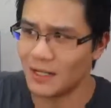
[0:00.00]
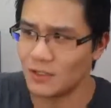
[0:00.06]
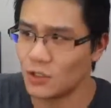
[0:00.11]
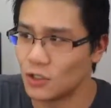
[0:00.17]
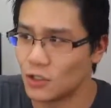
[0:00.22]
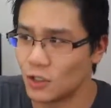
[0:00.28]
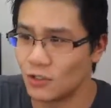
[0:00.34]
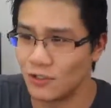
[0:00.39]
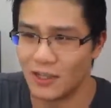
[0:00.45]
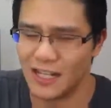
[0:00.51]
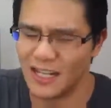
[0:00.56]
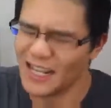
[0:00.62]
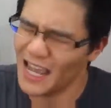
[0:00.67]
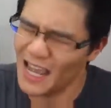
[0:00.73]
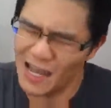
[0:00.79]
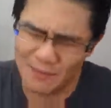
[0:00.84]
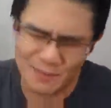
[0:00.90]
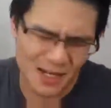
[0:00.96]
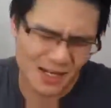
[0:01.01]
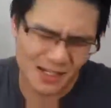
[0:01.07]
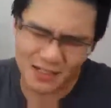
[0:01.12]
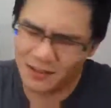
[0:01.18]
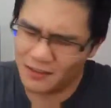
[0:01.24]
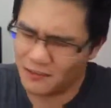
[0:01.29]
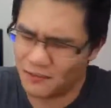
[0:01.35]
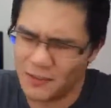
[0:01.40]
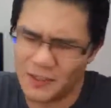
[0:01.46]
man, you sure? They're like, yeah man,
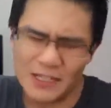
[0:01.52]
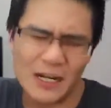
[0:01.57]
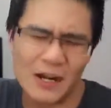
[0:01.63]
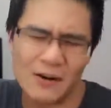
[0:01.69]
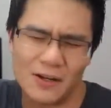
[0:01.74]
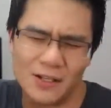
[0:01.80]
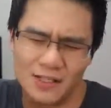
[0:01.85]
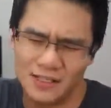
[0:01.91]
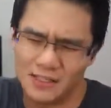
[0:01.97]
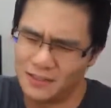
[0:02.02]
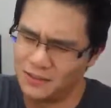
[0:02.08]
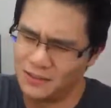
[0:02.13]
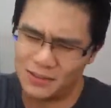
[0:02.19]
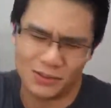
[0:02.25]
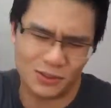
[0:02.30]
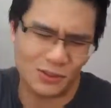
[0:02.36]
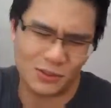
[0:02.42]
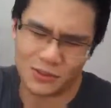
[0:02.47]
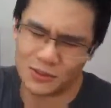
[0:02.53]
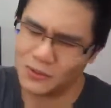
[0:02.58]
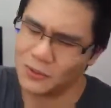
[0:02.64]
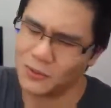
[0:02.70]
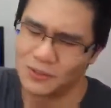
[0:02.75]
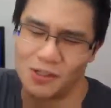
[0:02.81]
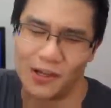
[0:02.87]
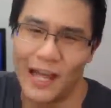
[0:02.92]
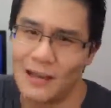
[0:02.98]
here's a free donut, here, you're
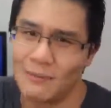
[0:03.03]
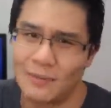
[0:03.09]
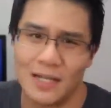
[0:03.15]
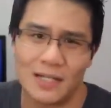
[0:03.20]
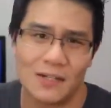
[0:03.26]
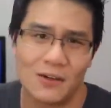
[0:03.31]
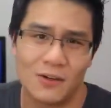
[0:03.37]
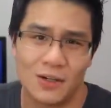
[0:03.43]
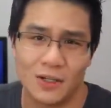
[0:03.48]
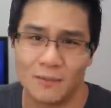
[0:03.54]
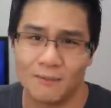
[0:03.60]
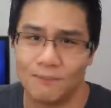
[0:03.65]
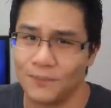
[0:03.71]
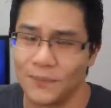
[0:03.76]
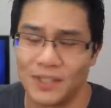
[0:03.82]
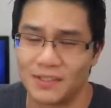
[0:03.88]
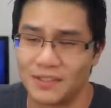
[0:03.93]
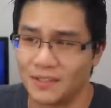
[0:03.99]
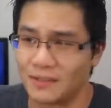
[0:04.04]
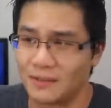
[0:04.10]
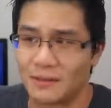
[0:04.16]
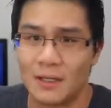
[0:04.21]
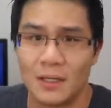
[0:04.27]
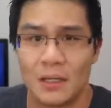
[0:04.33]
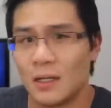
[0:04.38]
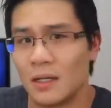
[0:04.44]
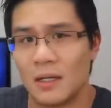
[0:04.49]
cool, so have my donut. It's just,
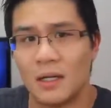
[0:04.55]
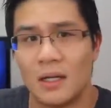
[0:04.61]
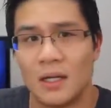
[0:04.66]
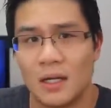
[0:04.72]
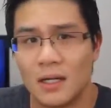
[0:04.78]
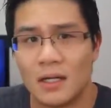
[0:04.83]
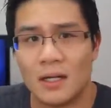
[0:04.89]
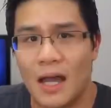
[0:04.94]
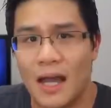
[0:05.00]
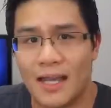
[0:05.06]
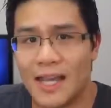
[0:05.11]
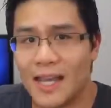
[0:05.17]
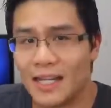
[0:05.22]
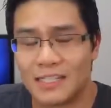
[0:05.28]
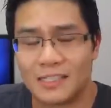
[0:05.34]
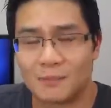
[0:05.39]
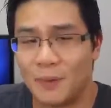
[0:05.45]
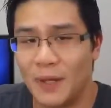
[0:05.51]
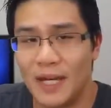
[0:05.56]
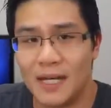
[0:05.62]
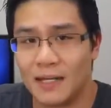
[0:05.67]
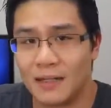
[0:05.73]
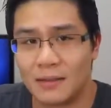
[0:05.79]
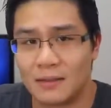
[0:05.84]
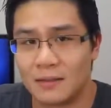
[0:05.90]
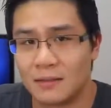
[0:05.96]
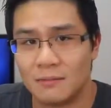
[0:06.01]
I can't explain
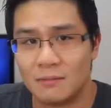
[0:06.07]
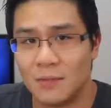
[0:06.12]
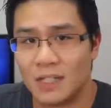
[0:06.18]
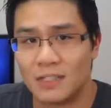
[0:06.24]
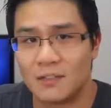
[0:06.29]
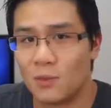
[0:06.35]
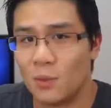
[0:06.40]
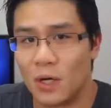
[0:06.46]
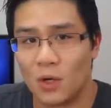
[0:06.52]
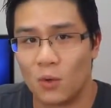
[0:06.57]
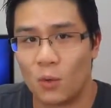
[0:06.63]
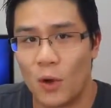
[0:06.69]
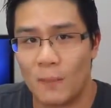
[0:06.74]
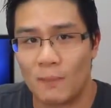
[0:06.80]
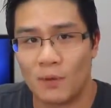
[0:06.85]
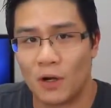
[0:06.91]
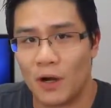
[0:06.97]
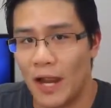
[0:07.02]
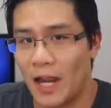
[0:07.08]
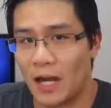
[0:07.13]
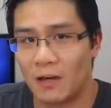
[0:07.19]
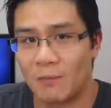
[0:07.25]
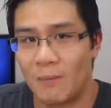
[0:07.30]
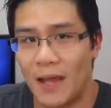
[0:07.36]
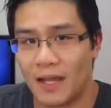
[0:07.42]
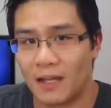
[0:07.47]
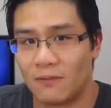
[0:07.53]
it. It makes you want to whip your
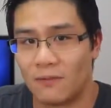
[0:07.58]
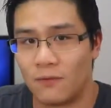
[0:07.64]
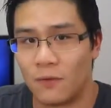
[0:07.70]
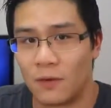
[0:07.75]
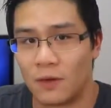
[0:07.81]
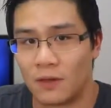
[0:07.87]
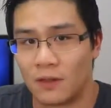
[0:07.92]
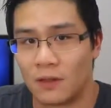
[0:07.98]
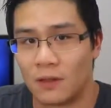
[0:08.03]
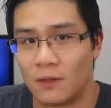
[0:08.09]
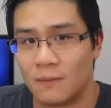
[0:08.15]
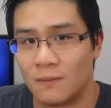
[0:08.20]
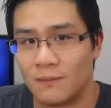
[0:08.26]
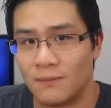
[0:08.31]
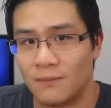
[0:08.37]
hair back and forth.